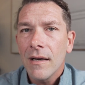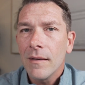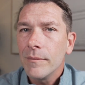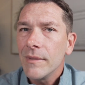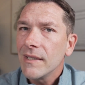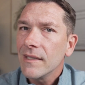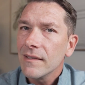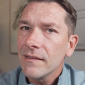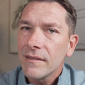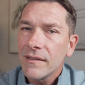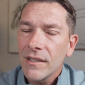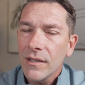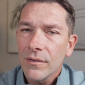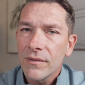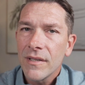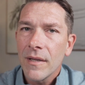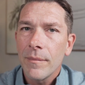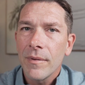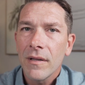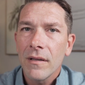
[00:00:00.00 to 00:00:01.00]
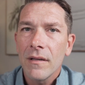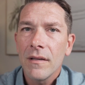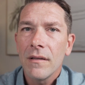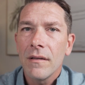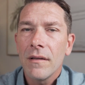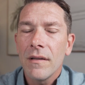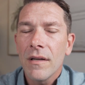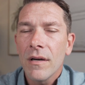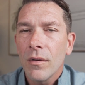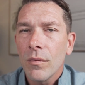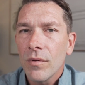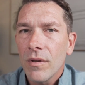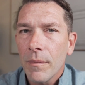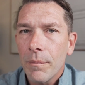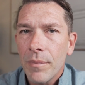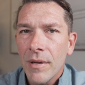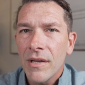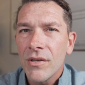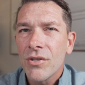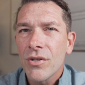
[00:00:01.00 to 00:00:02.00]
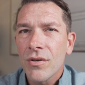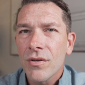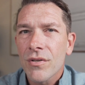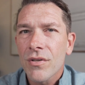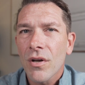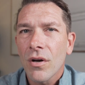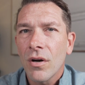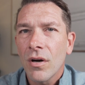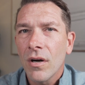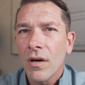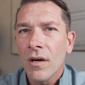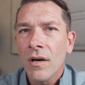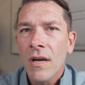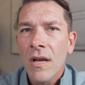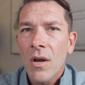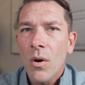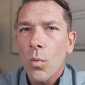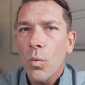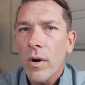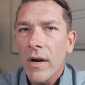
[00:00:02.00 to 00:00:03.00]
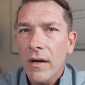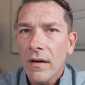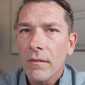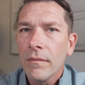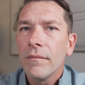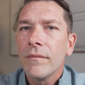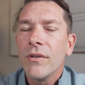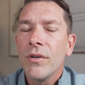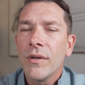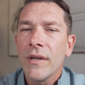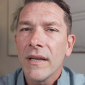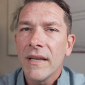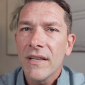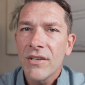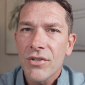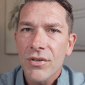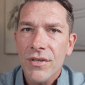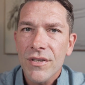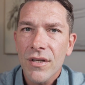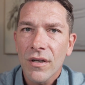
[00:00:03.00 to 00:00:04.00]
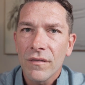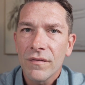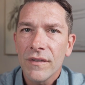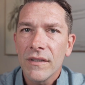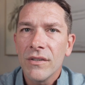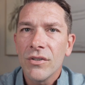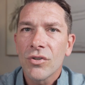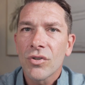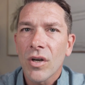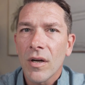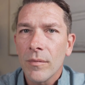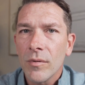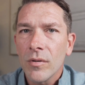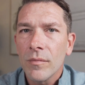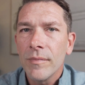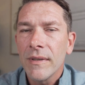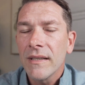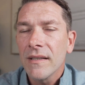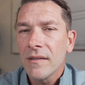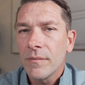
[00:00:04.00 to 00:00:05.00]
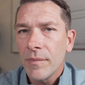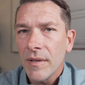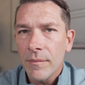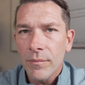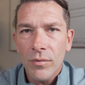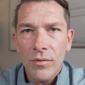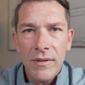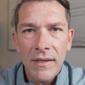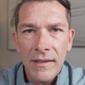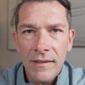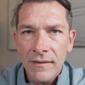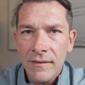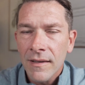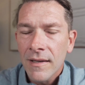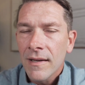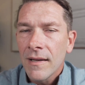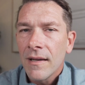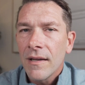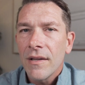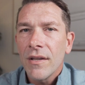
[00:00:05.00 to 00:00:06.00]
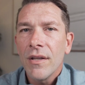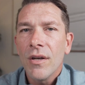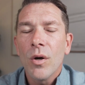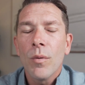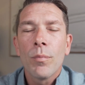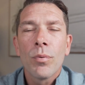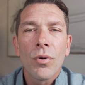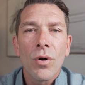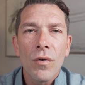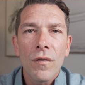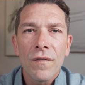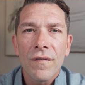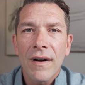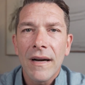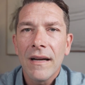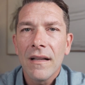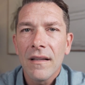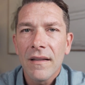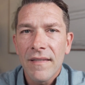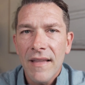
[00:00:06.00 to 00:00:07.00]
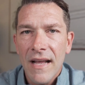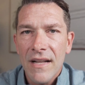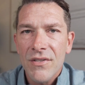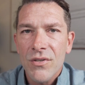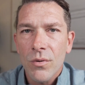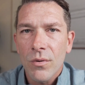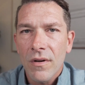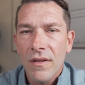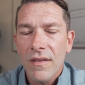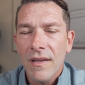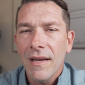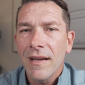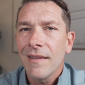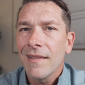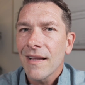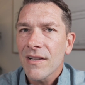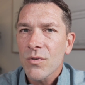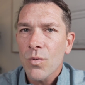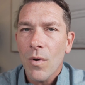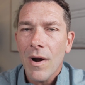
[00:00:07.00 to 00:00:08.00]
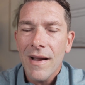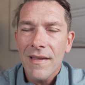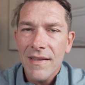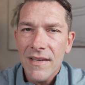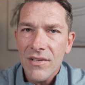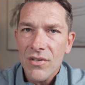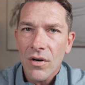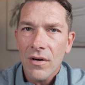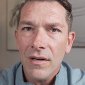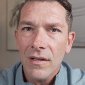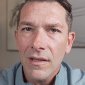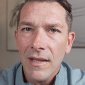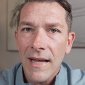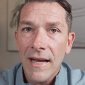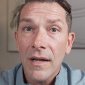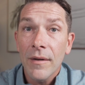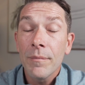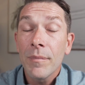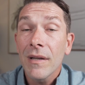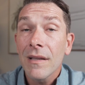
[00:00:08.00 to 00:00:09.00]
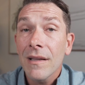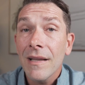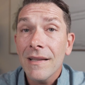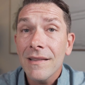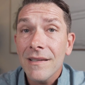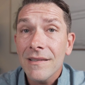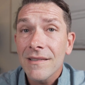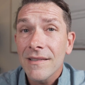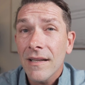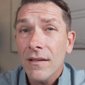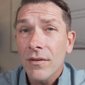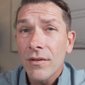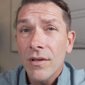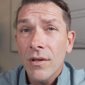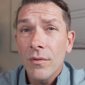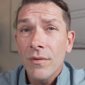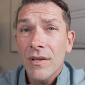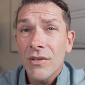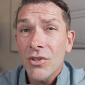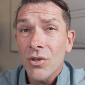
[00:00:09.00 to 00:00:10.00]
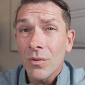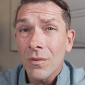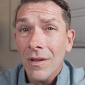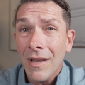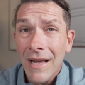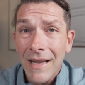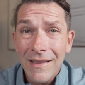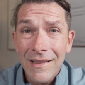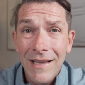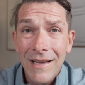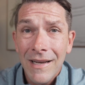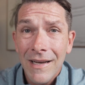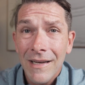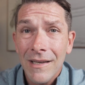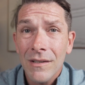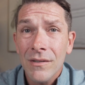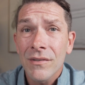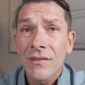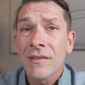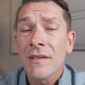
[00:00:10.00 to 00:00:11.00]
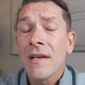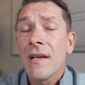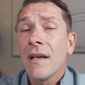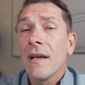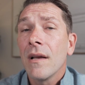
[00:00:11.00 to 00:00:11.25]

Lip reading: because, you know, typically, you know, the pictures are where you can get yourself in trouble because people can, you know, profile and that sort of thing. And that's why these aren't allowed. But let the seller know that you like the house,